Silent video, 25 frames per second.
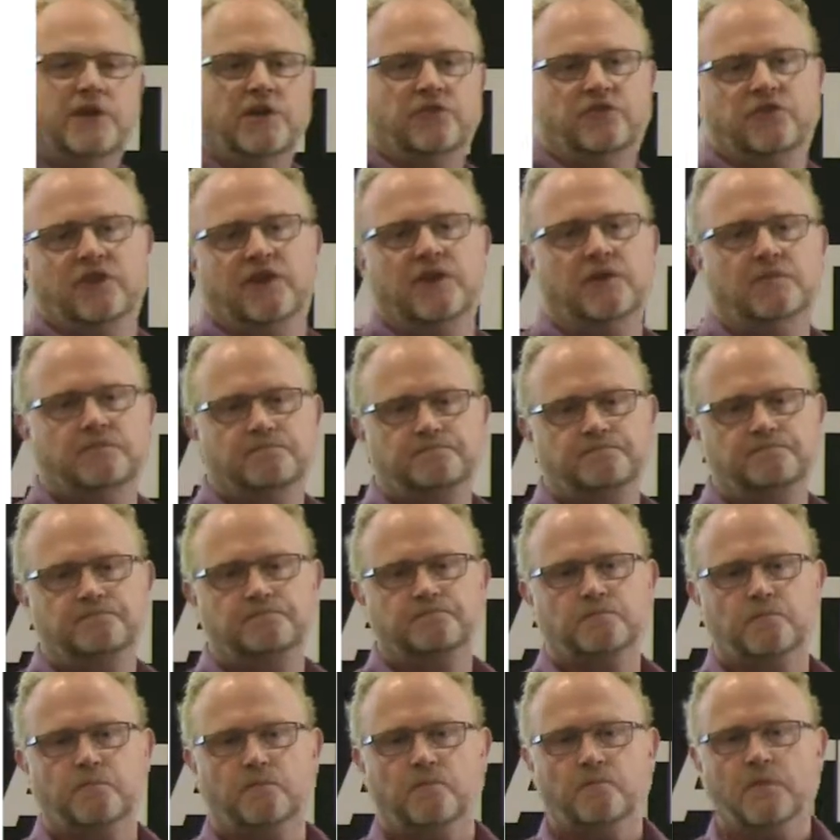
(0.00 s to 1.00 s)
you do.
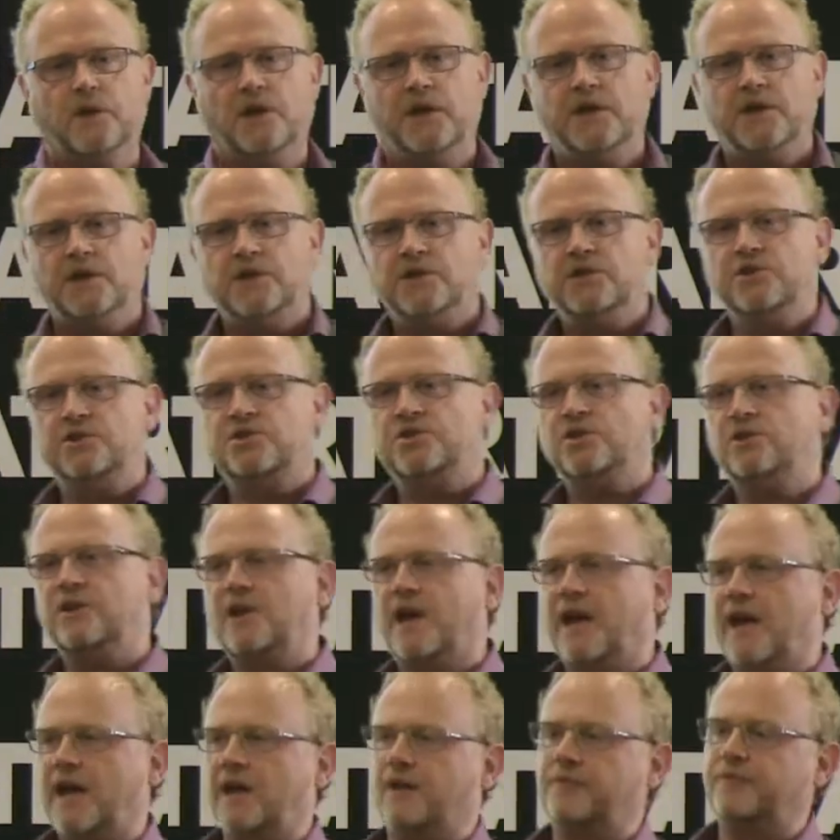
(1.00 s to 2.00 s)
You
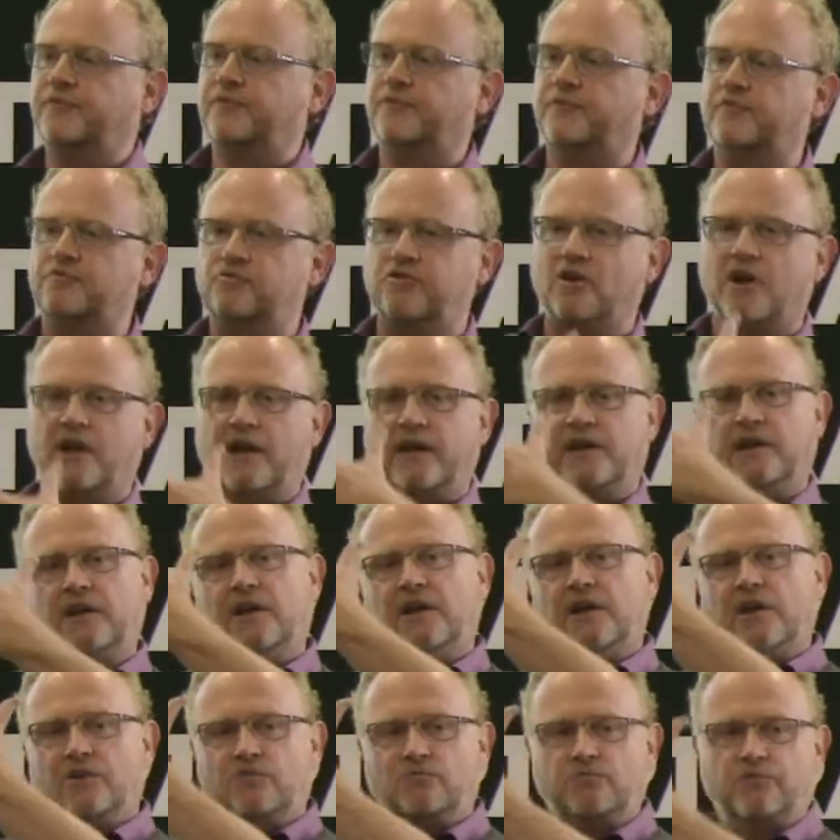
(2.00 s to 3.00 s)
shouldn't have to try and
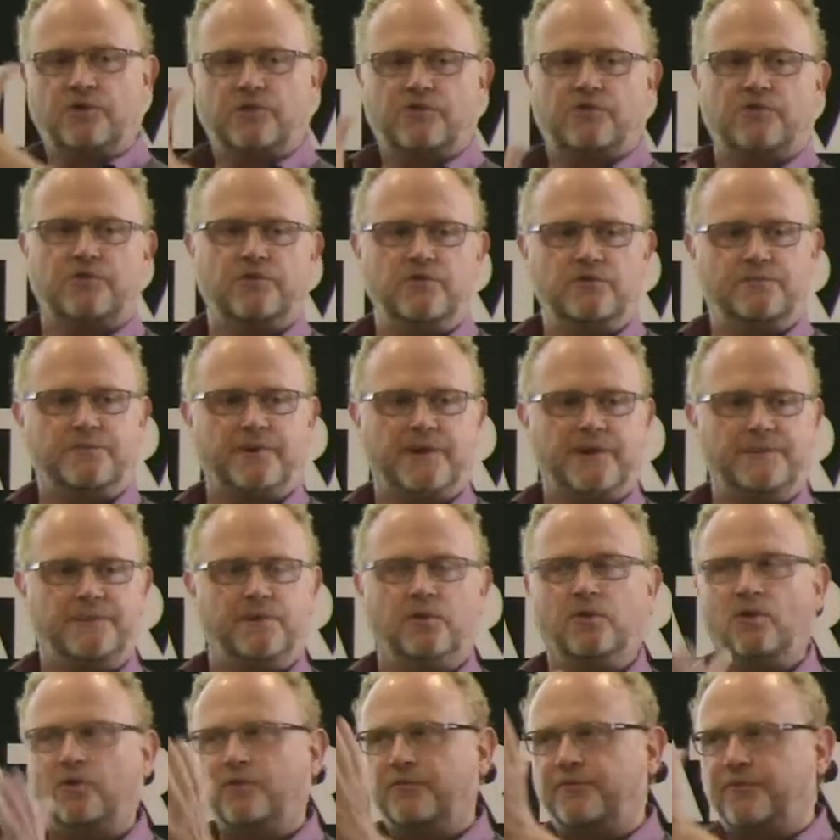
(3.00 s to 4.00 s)
recruit
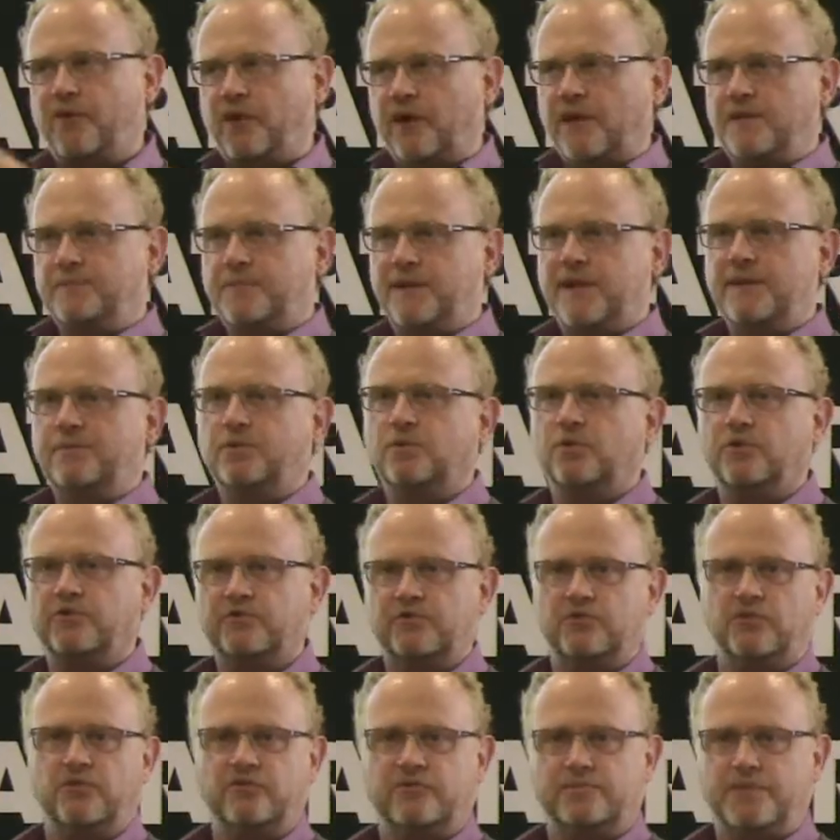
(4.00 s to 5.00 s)
people or find people or
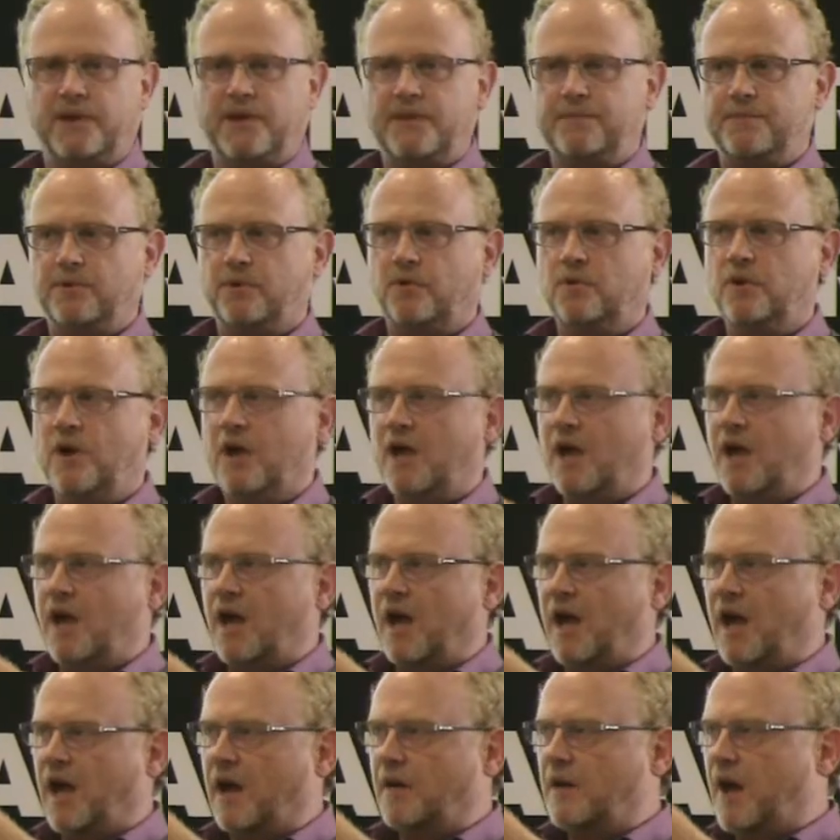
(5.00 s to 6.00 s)
source people
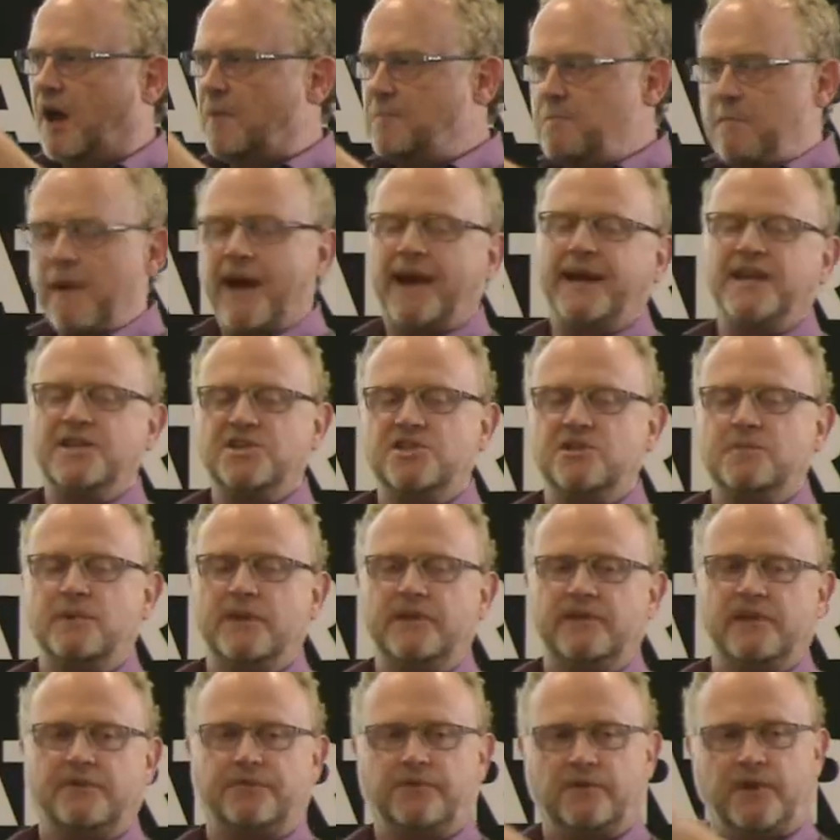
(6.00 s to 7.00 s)
and manage them
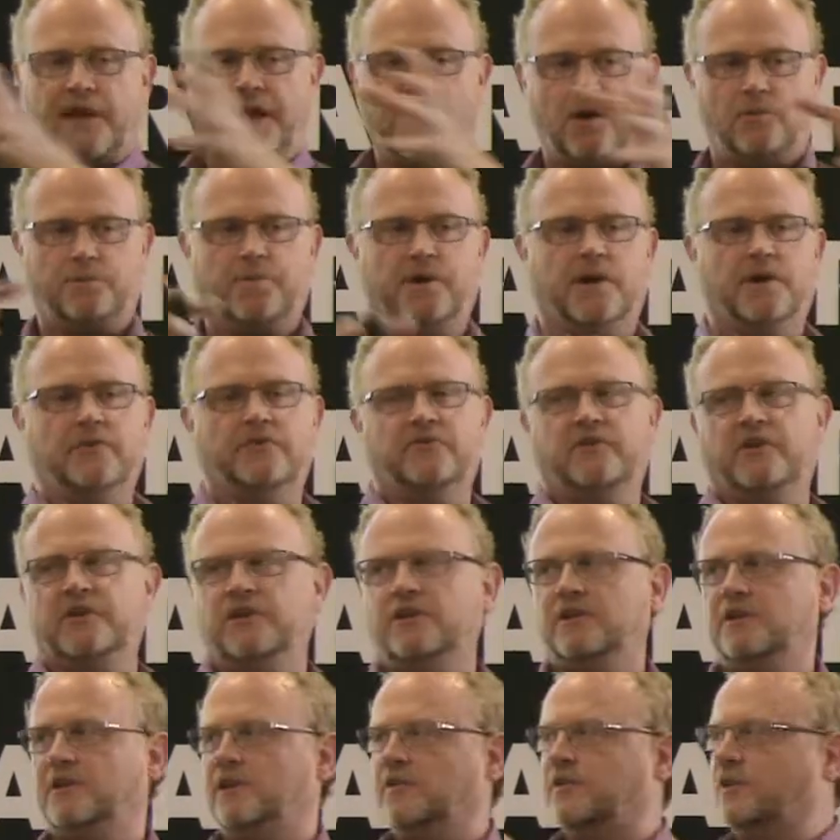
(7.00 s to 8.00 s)
in different outposts. So
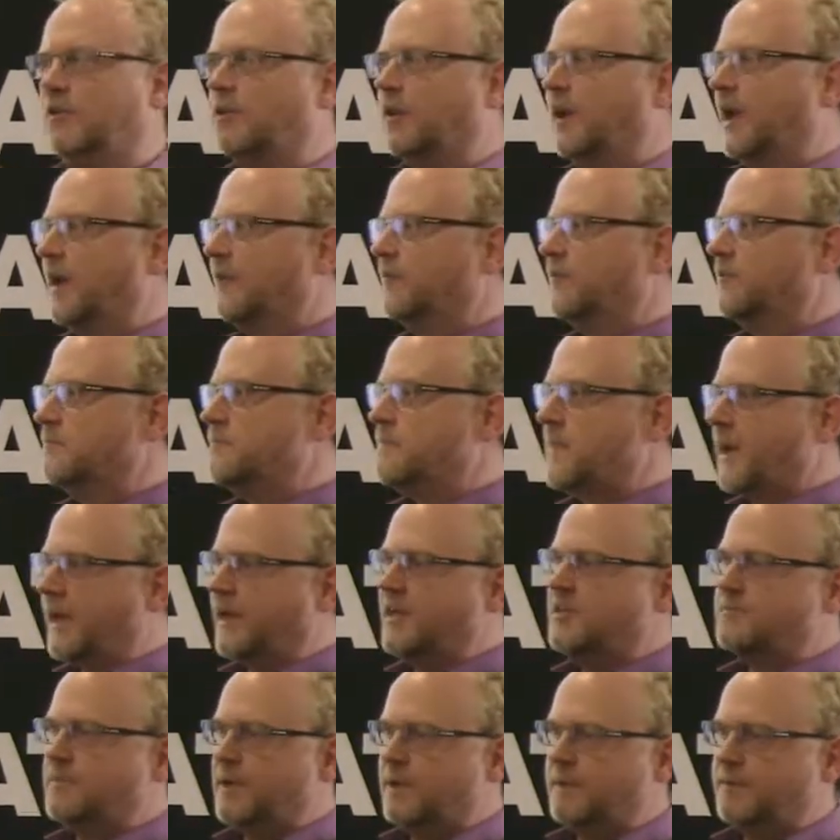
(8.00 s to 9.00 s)
you don't want to have to
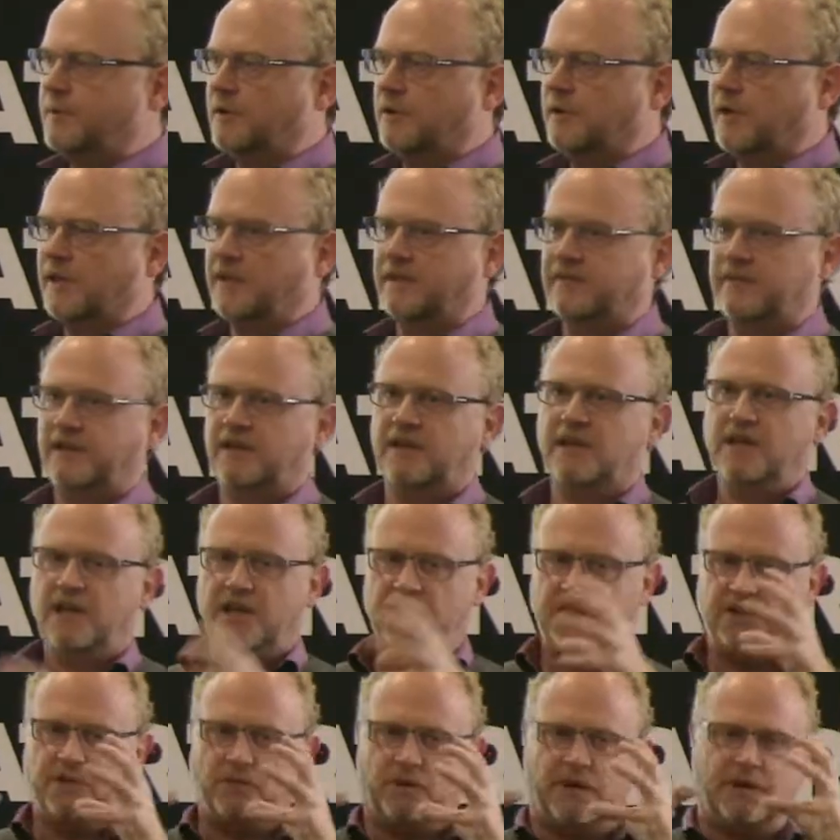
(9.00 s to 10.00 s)
manage people on LinkedIn.
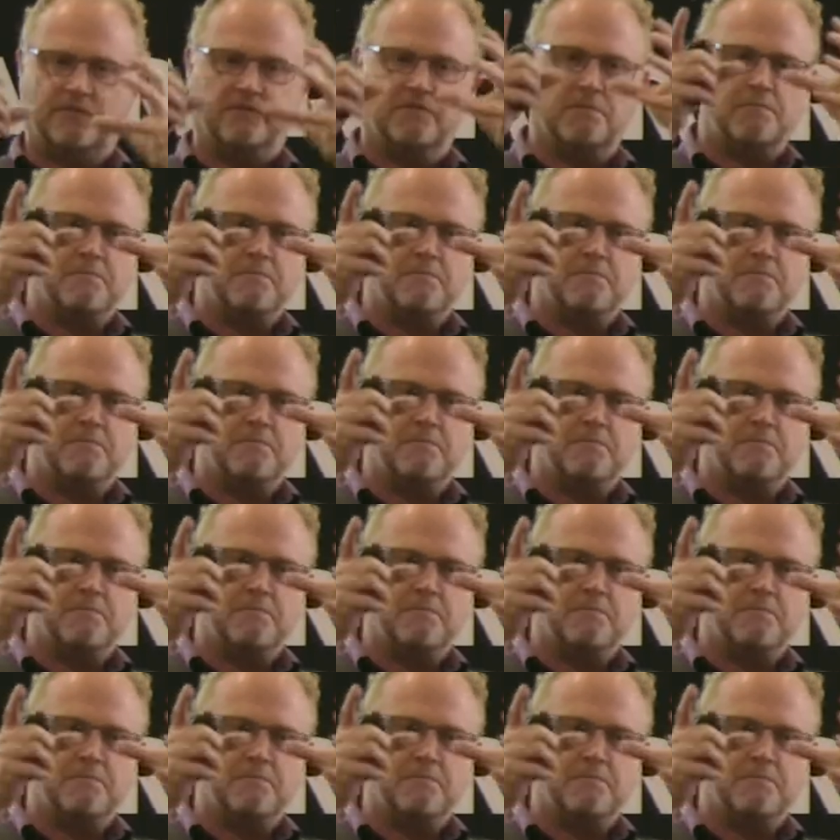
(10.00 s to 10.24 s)
You don't want to have to